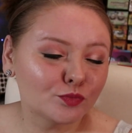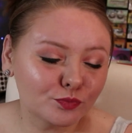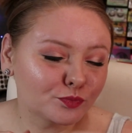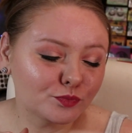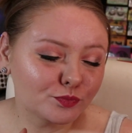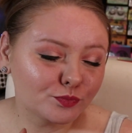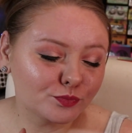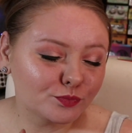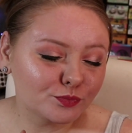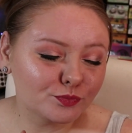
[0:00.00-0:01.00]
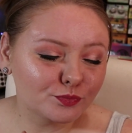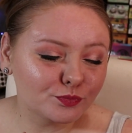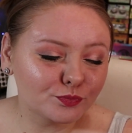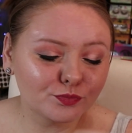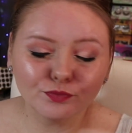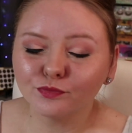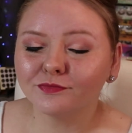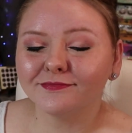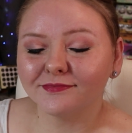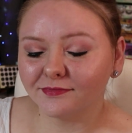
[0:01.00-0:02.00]

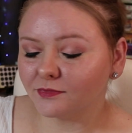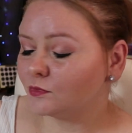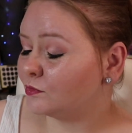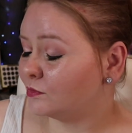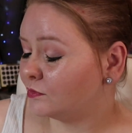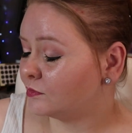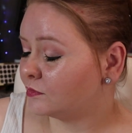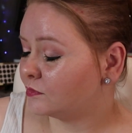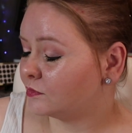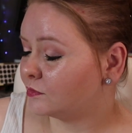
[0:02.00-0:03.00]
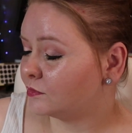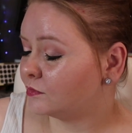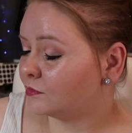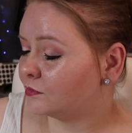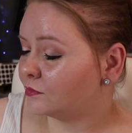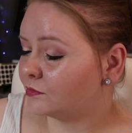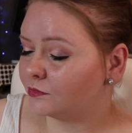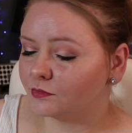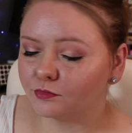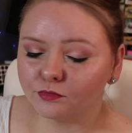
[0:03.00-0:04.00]

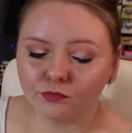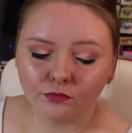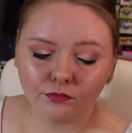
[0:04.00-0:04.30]
[no speech]